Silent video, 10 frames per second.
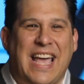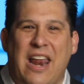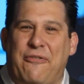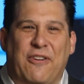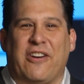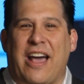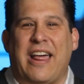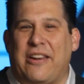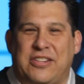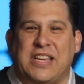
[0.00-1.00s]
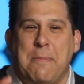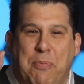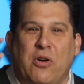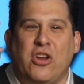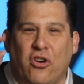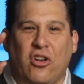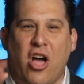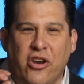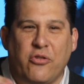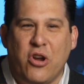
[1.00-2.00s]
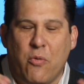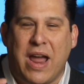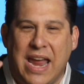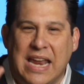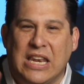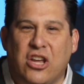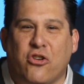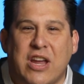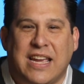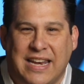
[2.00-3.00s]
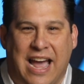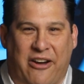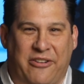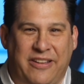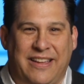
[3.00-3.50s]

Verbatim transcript: Dad, I figured out how to say put your laundry away in the Greek now.